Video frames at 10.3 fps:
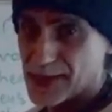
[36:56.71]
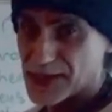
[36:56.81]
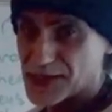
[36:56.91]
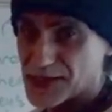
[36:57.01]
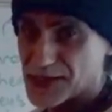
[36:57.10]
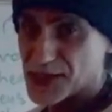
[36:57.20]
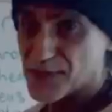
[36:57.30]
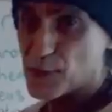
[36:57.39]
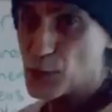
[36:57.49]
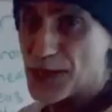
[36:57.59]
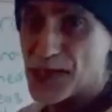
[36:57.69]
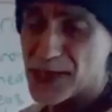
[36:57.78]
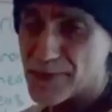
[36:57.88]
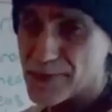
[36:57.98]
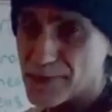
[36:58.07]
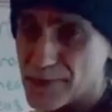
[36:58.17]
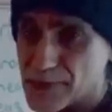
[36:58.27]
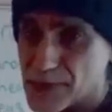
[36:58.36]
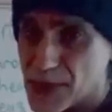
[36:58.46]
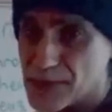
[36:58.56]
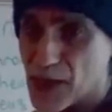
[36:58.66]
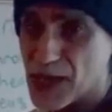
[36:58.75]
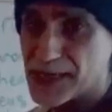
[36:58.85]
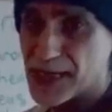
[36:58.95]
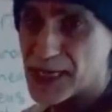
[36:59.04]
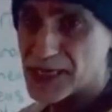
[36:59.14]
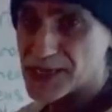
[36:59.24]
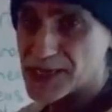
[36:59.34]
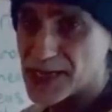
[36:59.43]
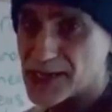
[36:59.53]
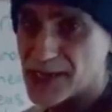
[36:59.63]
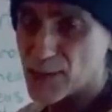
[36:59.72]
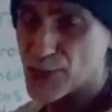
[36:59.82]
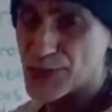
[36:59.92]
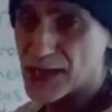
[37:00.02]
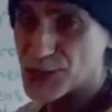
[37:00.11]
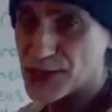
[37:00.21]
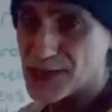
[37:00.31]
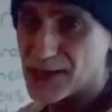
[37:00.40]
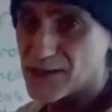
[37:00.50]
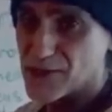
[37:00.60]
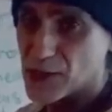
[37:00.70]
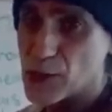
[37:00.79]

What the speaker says: And that's the full name. So in my case, Santo Bonacci.